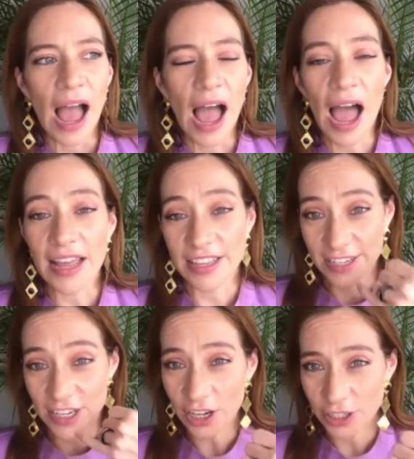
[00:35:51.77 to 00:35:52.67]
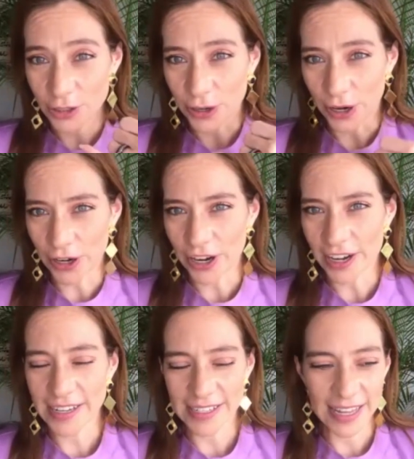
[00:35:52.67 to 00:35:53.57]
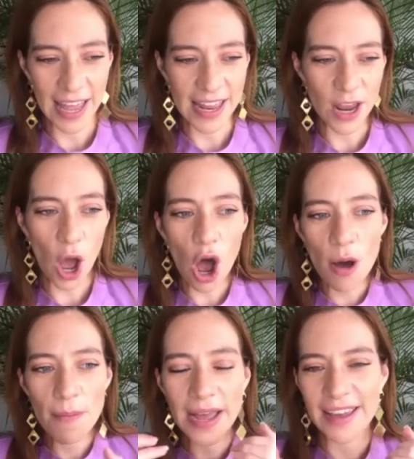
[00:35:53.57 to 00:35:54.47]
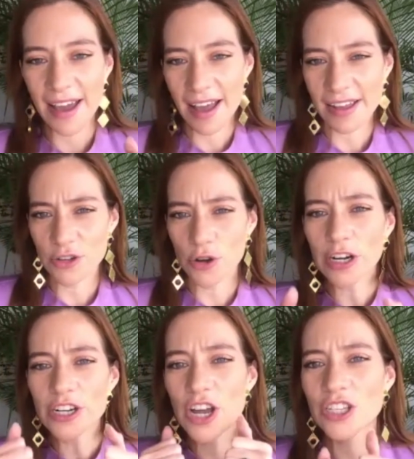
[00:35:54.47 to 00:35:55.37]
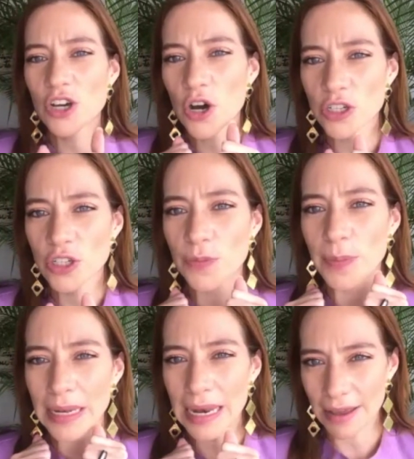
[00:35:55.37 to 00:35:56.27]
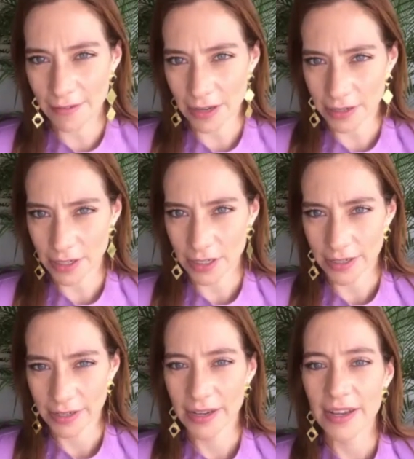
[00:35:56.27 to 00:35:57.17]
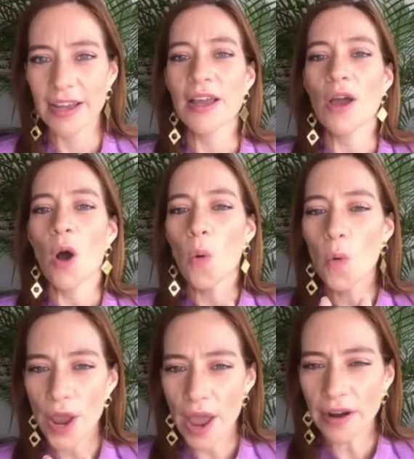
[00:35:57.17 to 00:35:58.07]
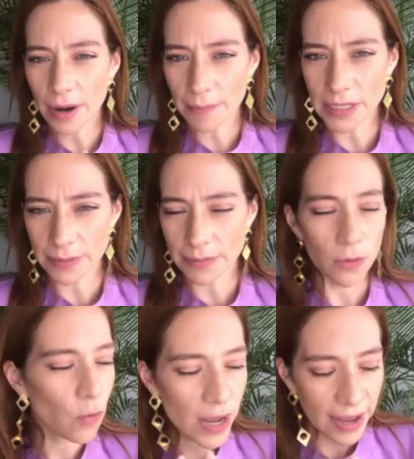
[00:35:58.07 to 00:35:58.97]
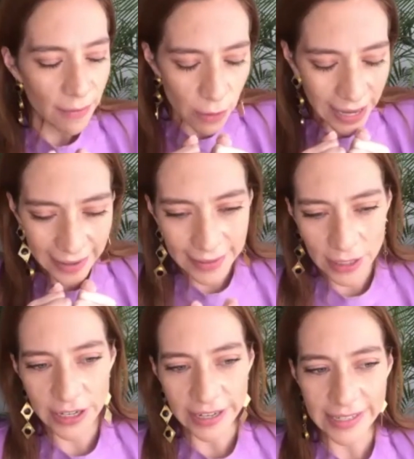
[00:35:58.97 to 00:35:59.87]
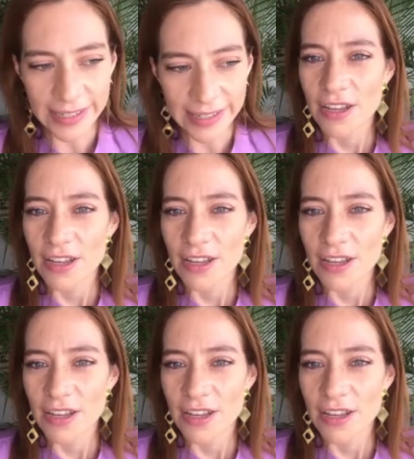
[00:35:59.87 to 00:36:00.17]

I talked to her and I said, oh my God, you are not going to believe it. We are compatible. We can do this.